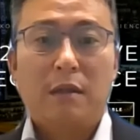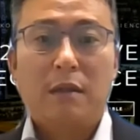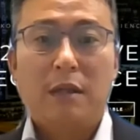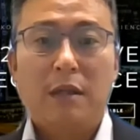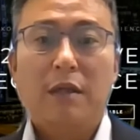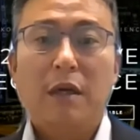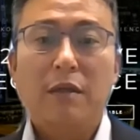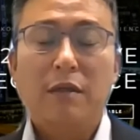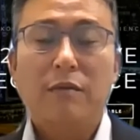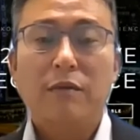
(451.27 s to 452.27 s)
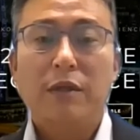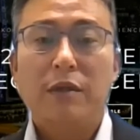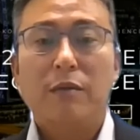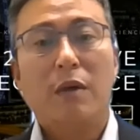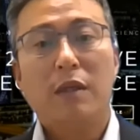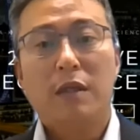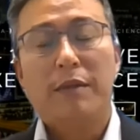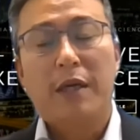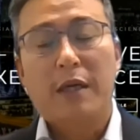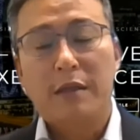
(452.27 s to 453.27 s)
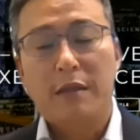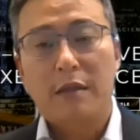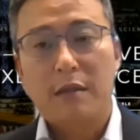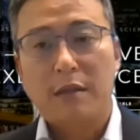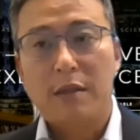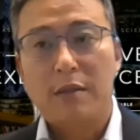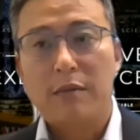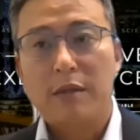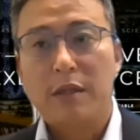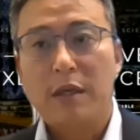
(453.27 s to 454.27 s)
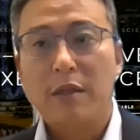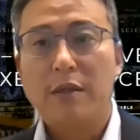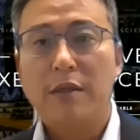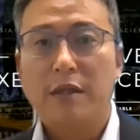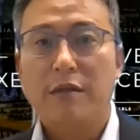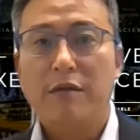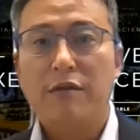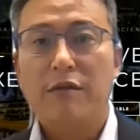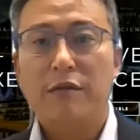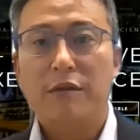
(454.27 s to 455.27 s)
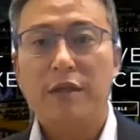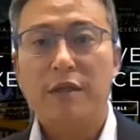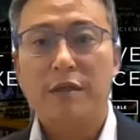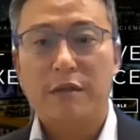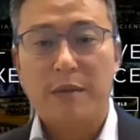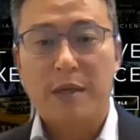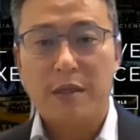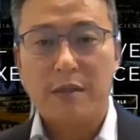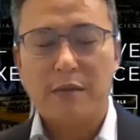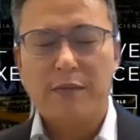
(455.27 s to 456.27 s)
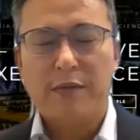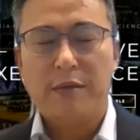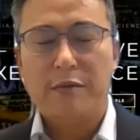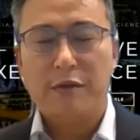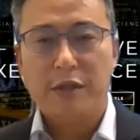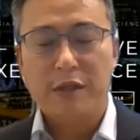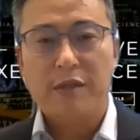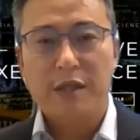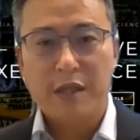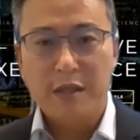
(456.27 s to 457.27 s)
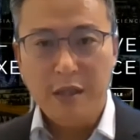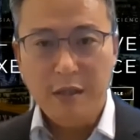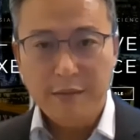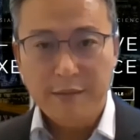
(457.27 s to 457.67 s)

discussion with the quantum technology with the Hudson Institute senior advisor from Washington, D.C.,